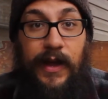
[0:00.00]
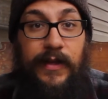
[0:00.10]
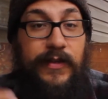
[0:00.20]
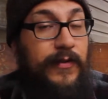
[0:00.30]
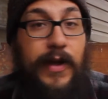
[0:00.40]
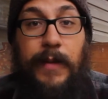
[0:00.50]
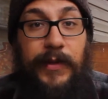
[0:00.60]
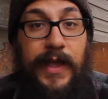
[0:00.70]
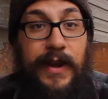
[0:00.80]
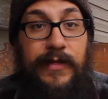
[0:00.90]
It's too
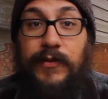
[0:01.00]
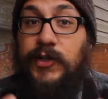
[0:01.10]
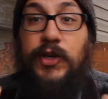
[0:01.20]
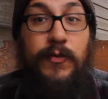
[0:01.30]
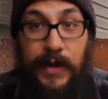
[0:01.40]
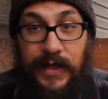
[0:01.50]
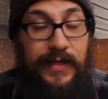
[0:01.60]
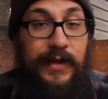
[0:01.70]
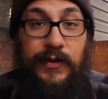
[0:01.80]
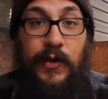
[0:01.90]
complicated. There are too many
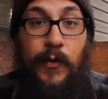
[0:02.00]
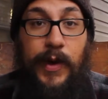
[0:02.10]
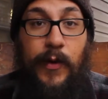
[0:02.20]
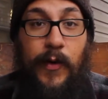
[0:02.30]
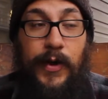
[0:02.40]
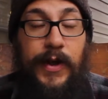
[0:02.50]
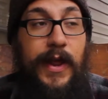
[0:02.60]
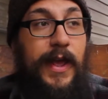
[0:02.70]
things going on.